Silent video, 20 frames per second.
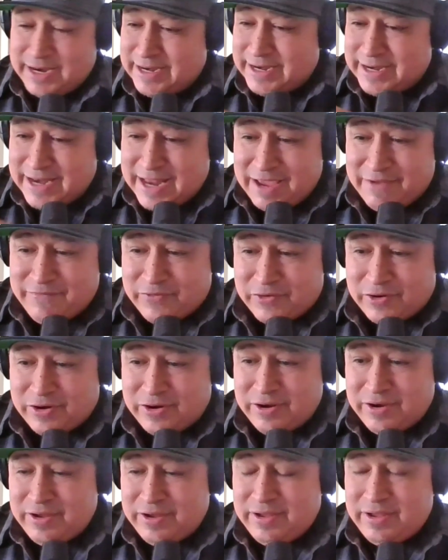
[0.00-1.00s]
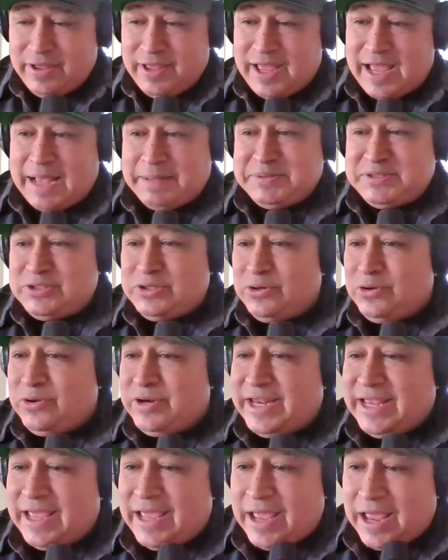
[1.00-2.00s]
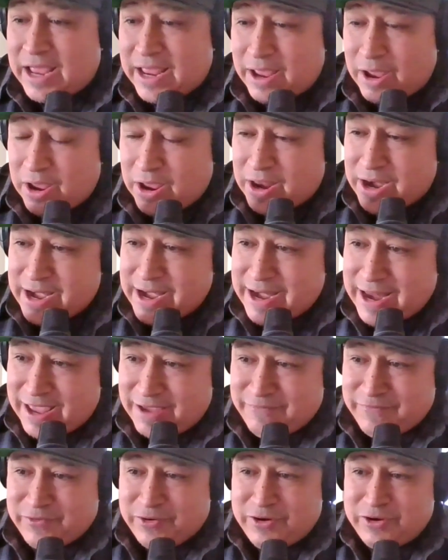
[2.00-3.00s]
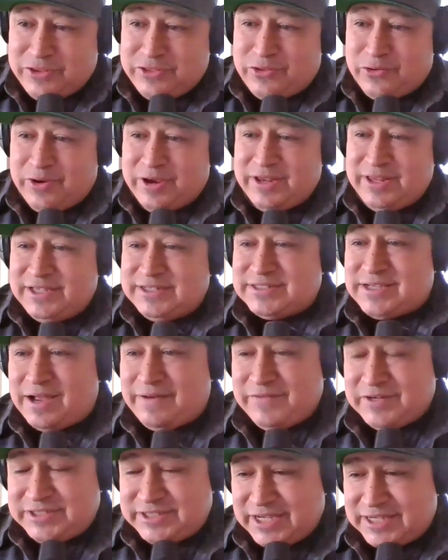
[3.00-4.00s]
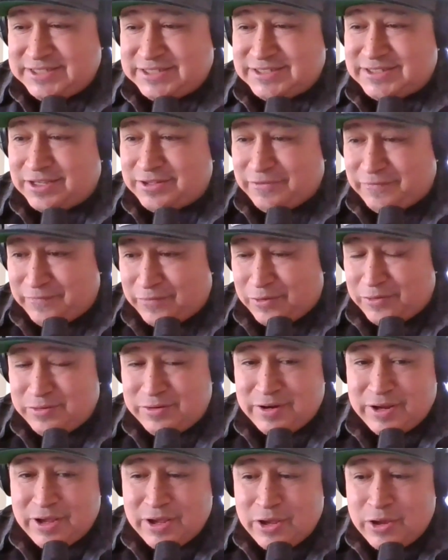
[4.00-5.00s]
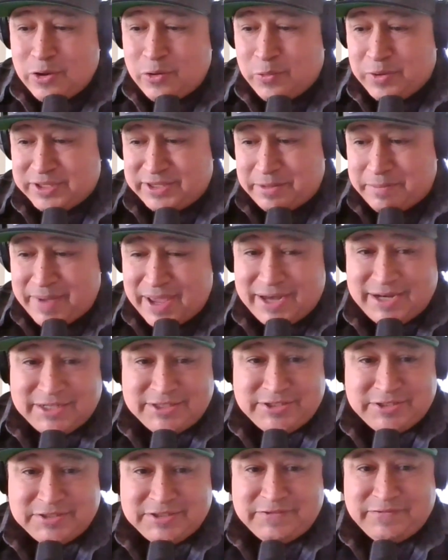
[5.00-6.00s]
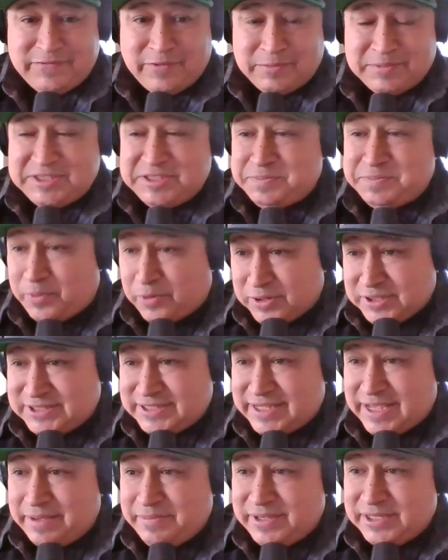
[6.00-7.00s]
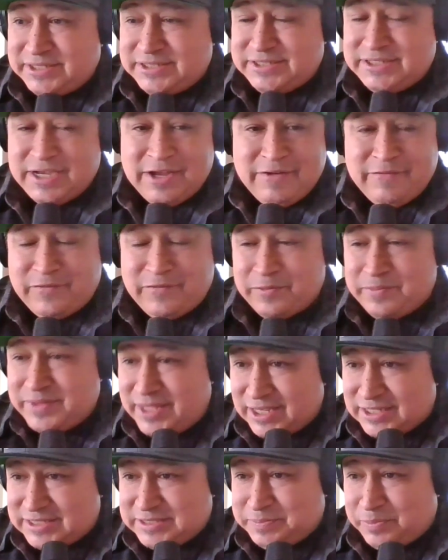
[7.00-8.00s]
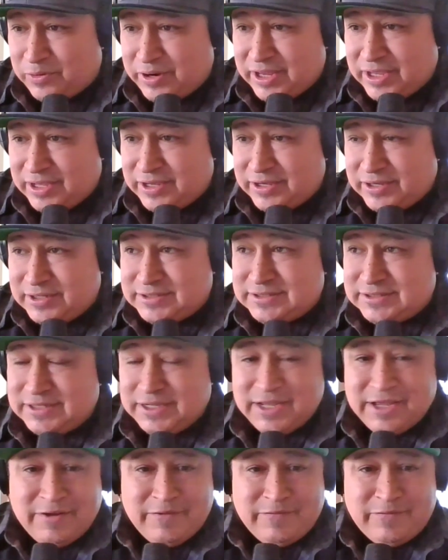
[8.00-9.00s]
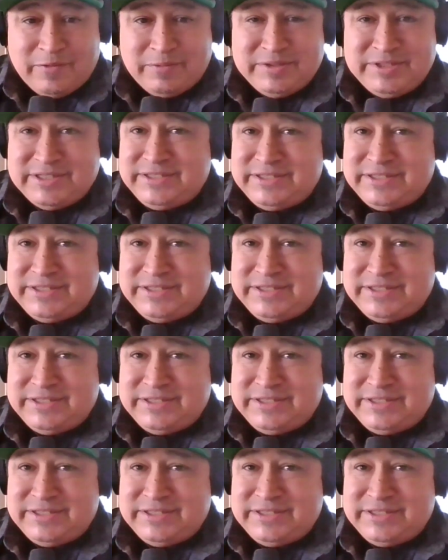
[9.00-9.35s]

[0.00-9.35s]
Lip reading: Never, absolutely never during these conversations on the phone with the managers from Sports Image, from Dick's Sporting Goods, from